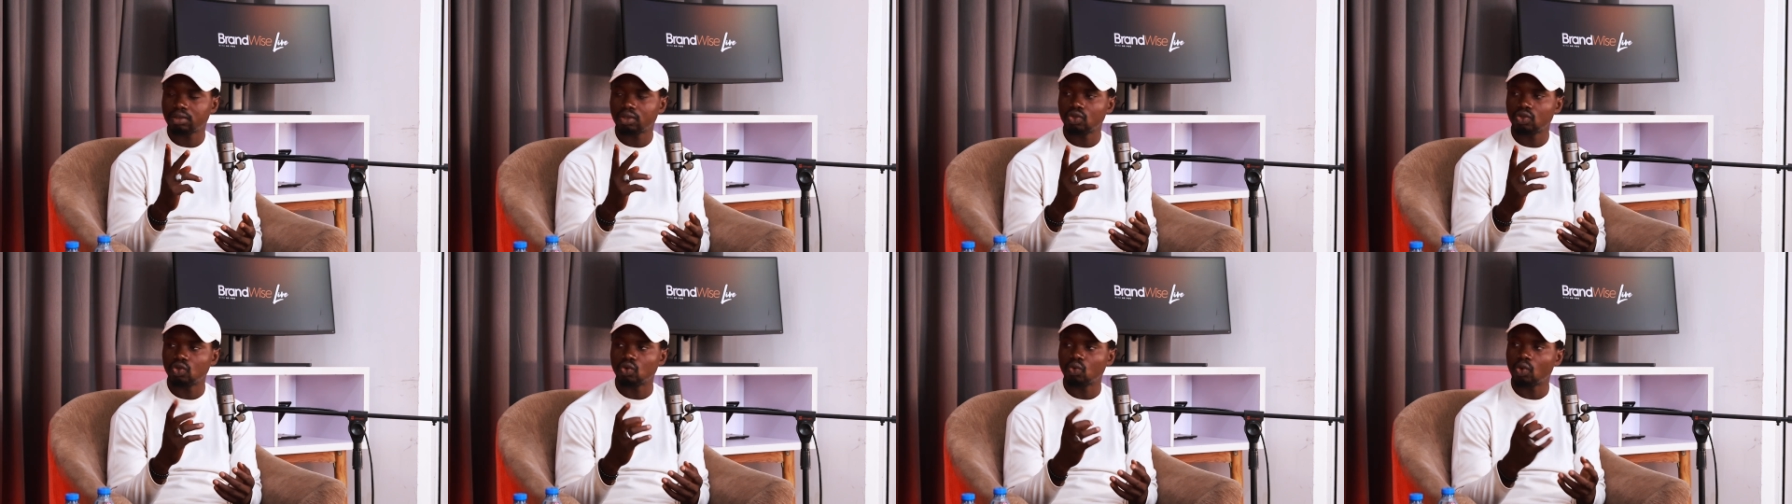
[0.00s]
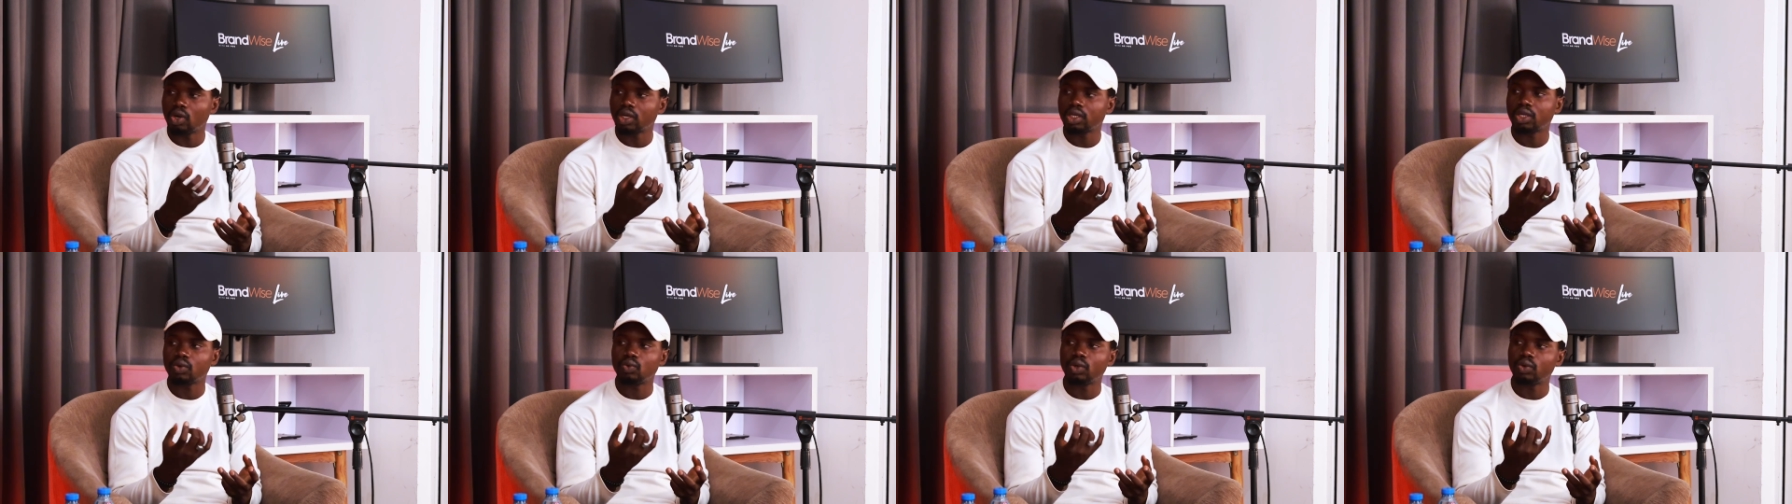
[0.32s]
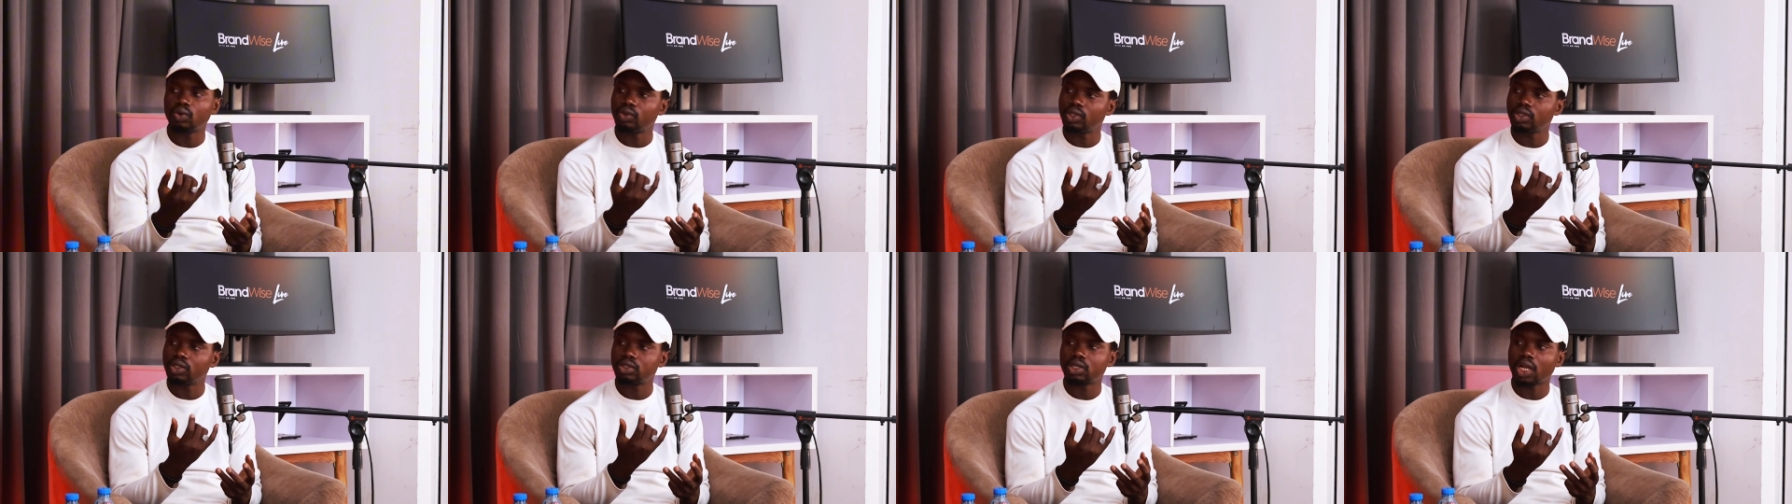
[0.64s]
you walk away
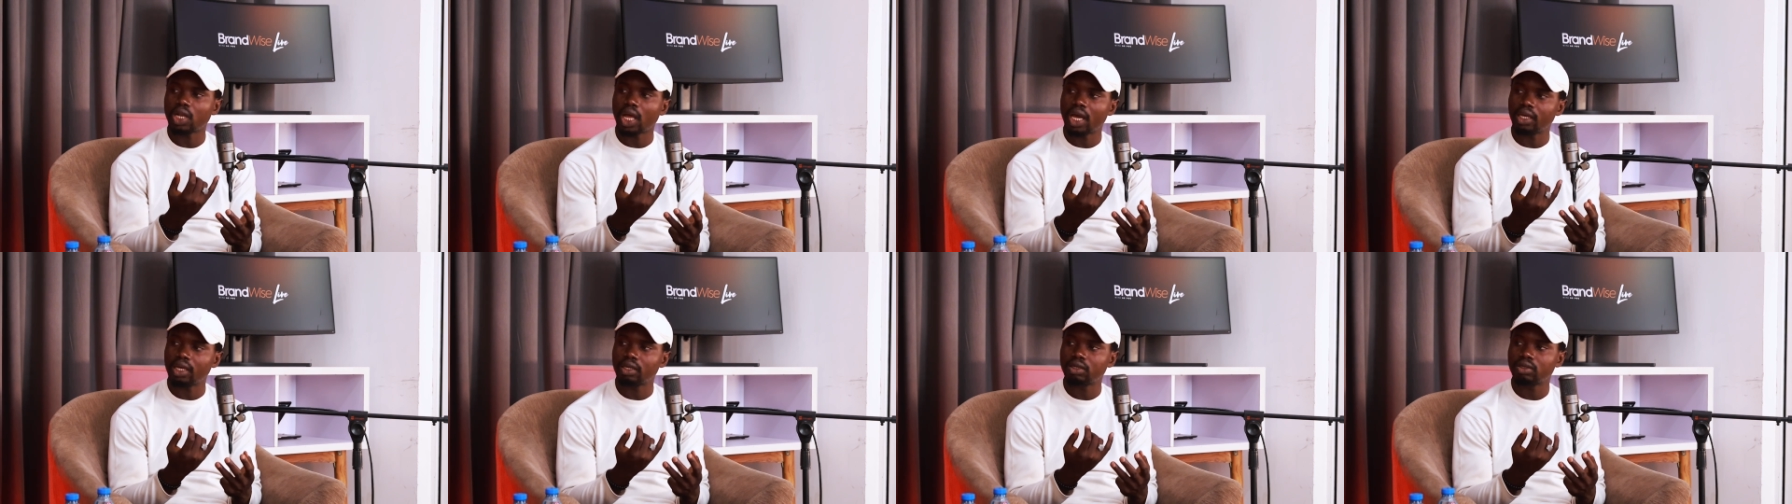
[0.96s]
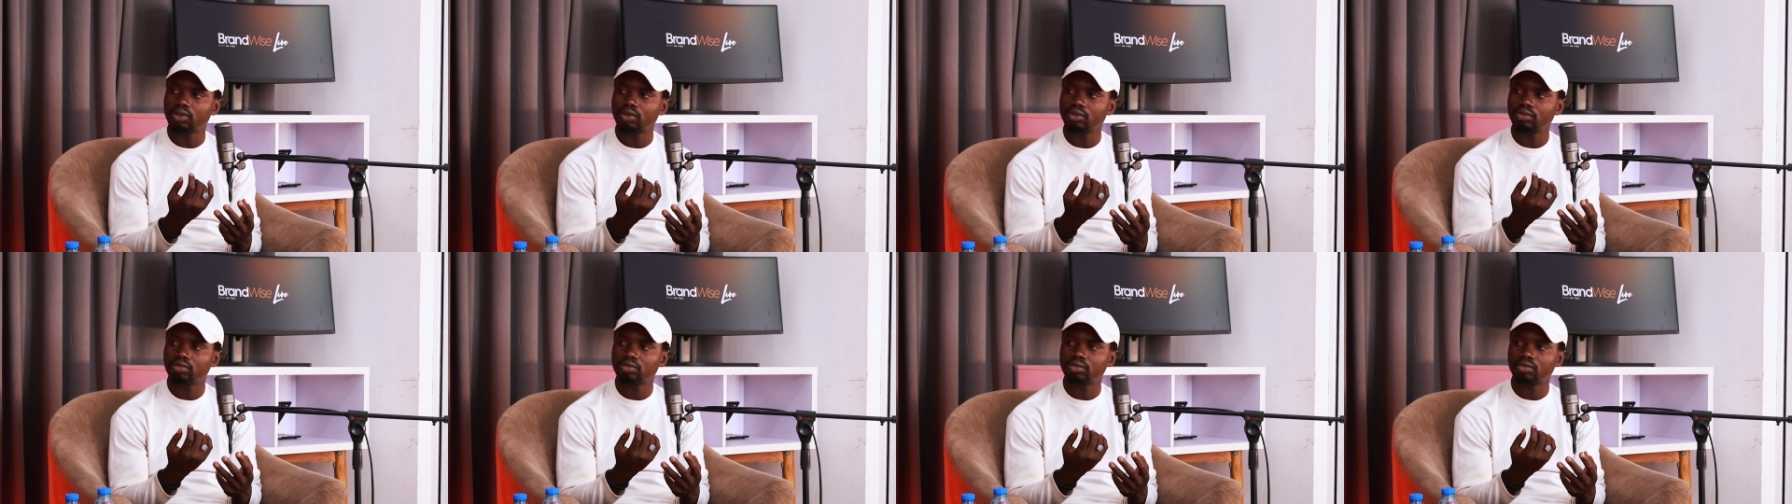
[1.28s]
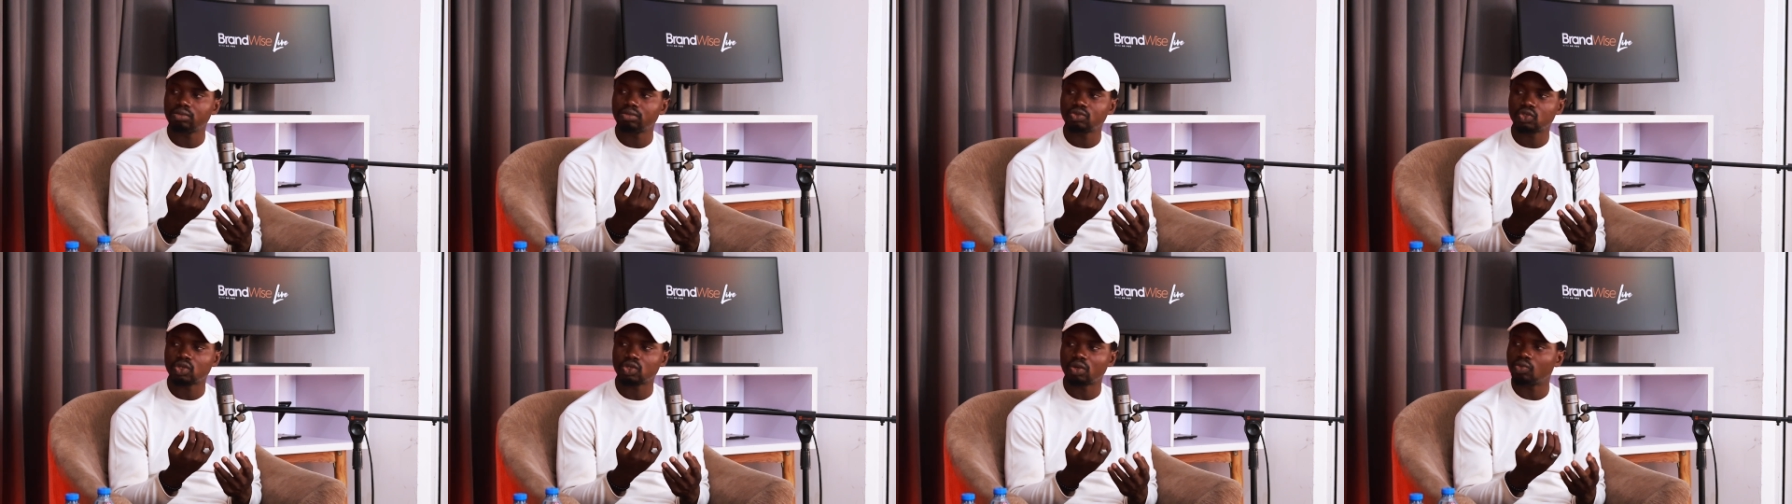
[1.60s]
with like
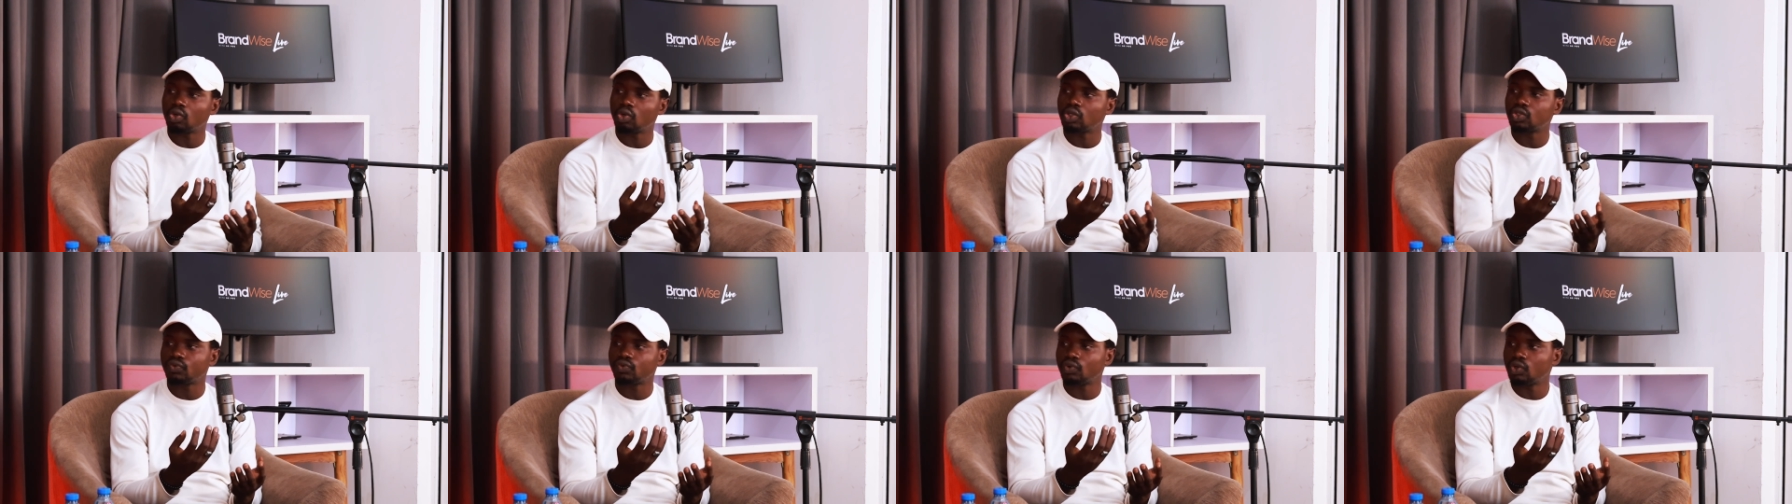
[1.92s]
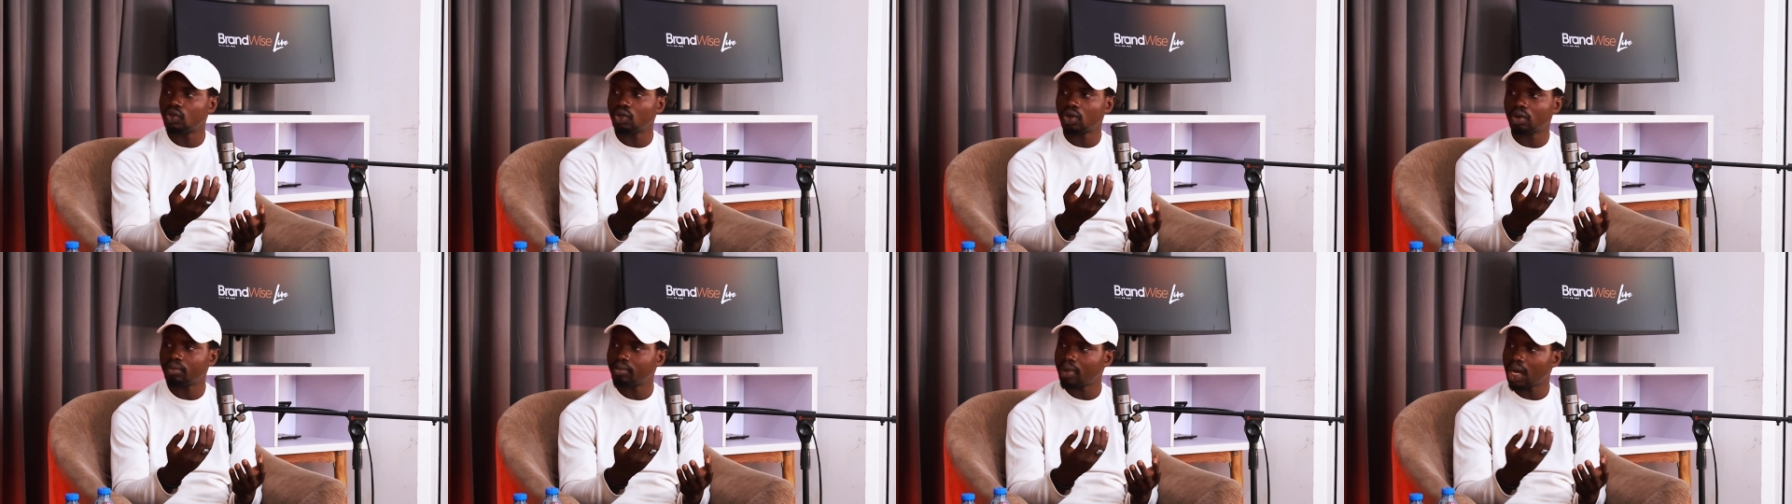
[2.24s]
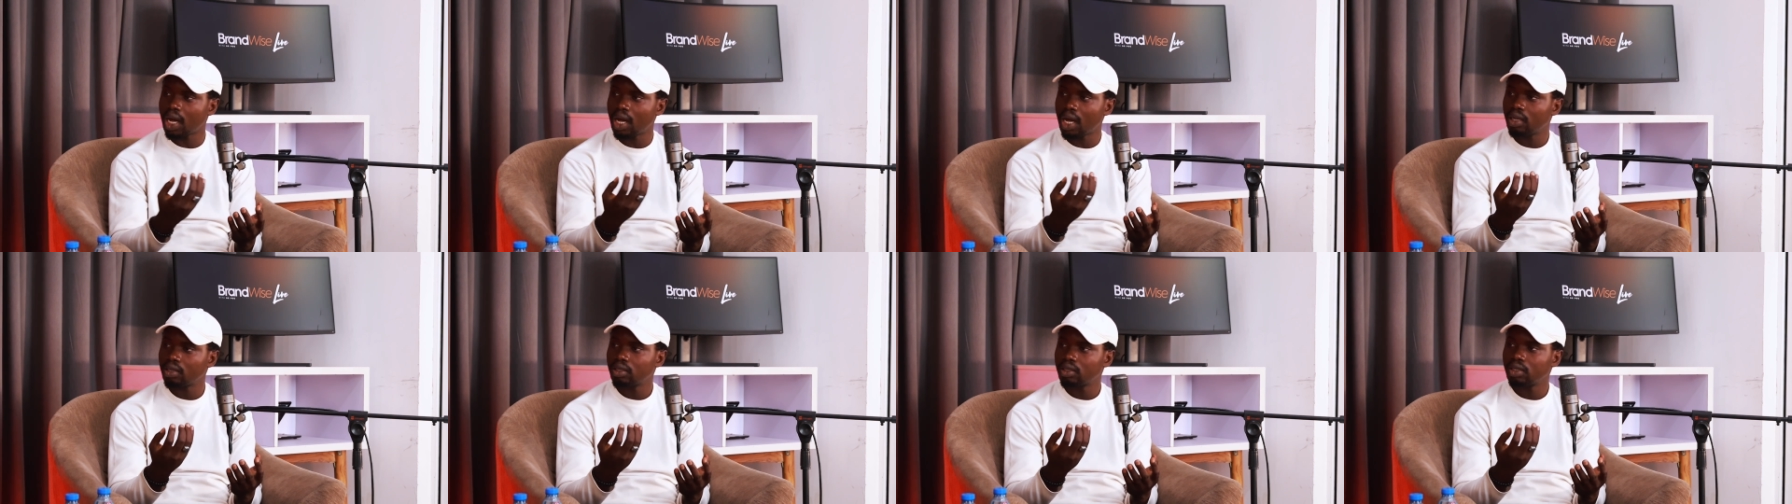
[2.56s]
someone's phone
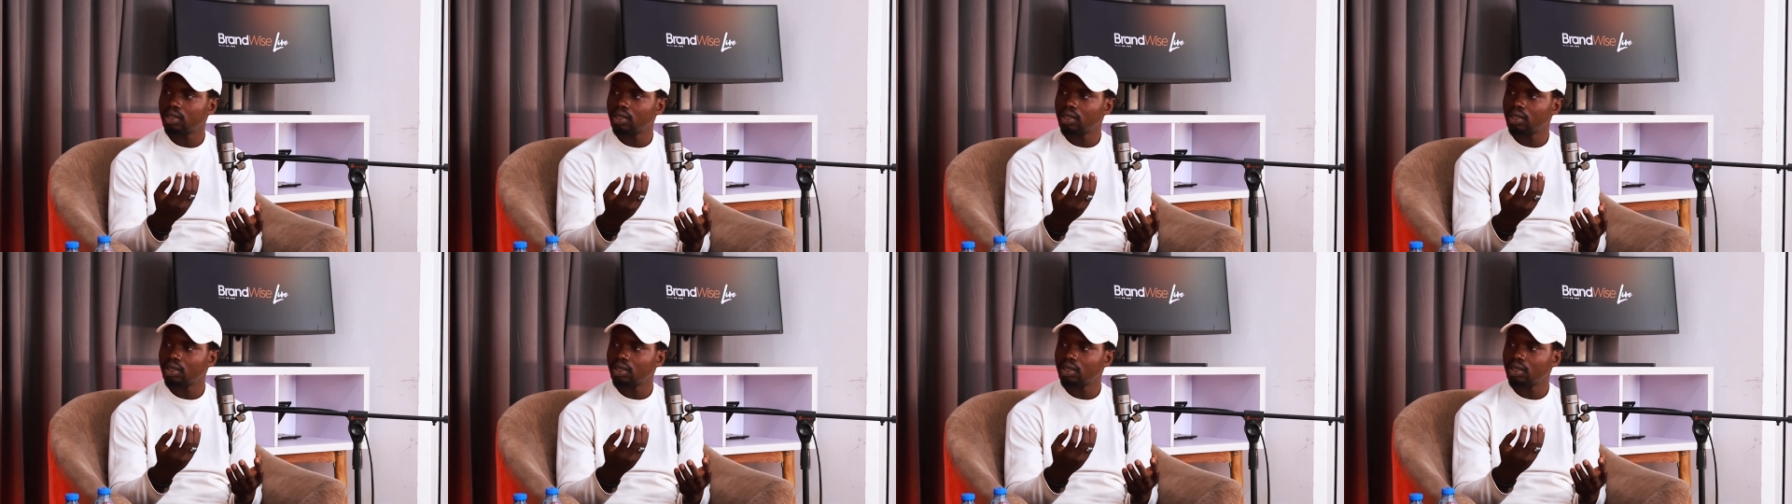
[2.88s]
number